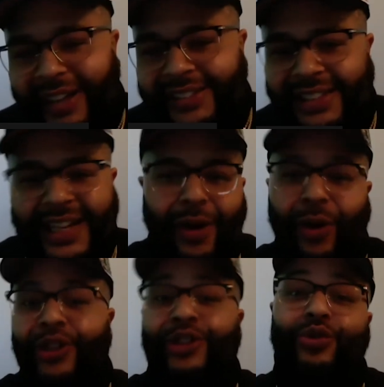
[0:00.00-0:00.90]
Because they got
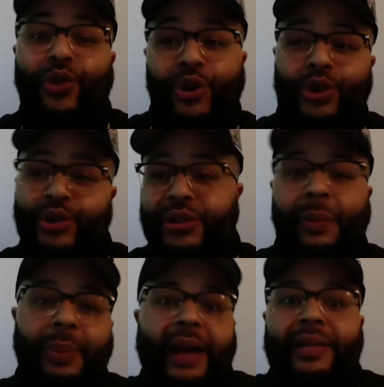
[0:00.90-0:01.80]
all these rules. The
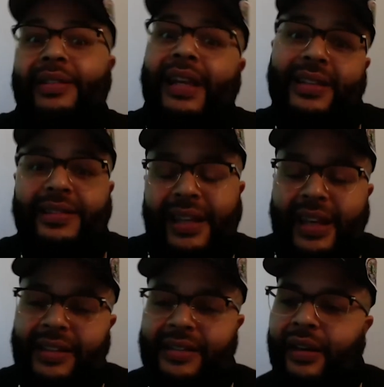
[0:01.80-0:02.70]
parents can't
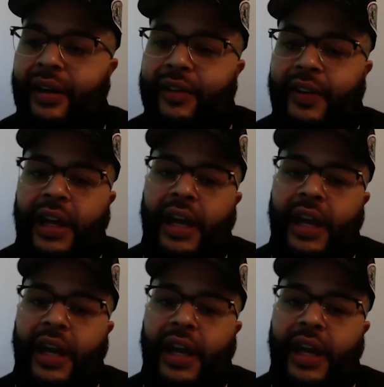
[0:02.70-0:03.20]
stay and stuff.